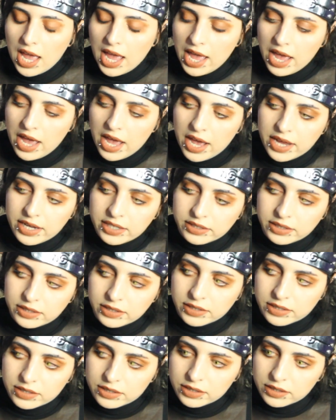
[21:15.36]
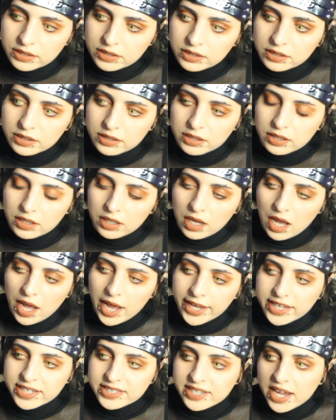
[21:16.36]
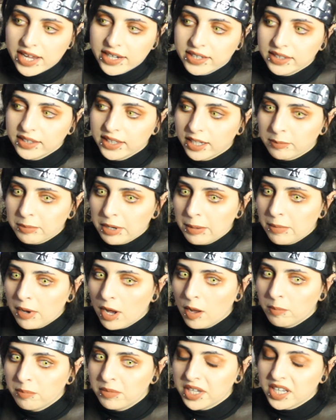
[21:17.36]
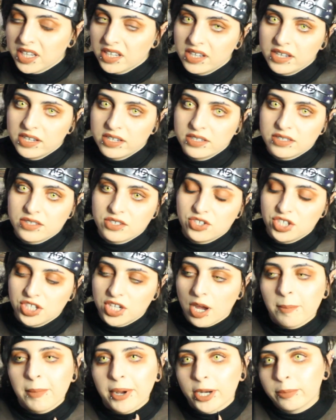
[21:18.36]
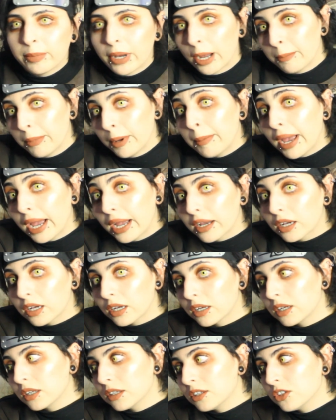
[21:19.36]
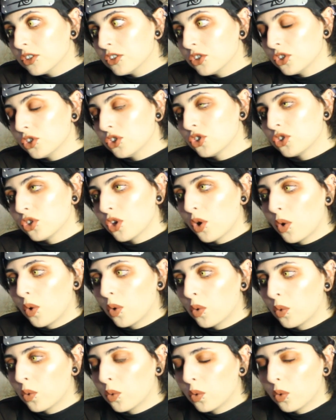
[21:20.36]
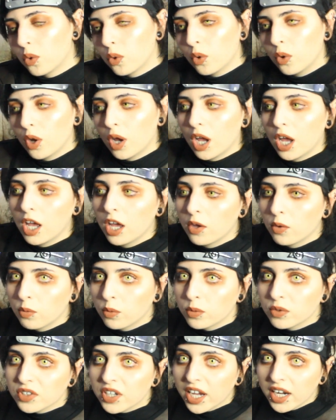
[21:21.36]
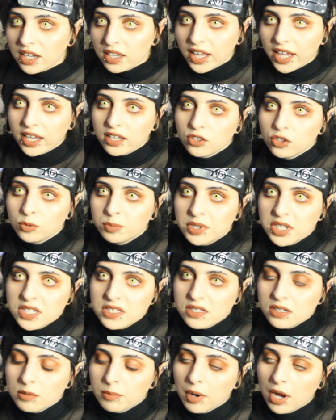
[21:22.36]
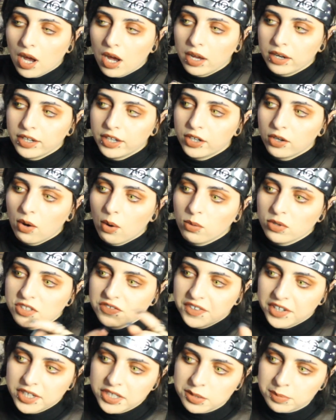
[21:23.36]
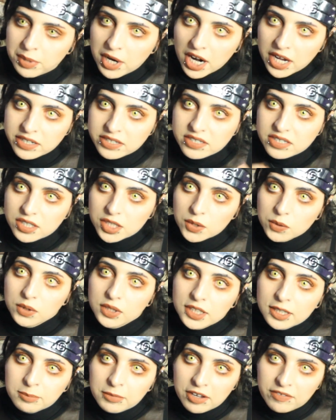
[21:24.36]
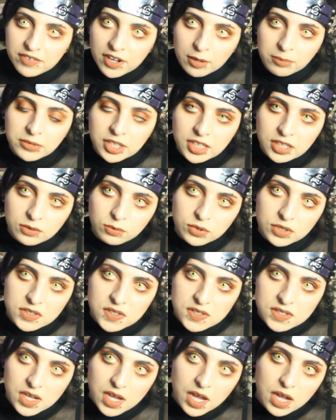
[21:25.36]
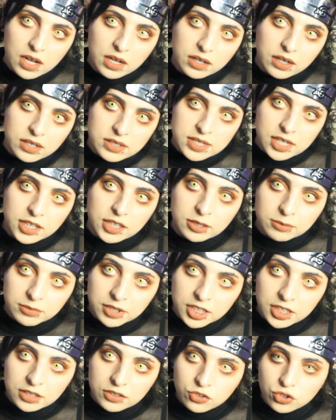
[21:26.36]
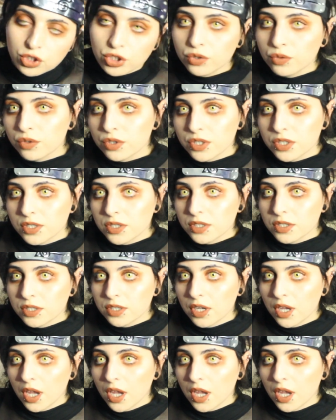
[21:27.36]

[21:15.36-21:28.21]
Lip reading: And I guess I didn't like my mom because she got married behind my back. So it was kind of like two peas in a pod. You know, I was very depressed, lonely. My family was not telling me truths.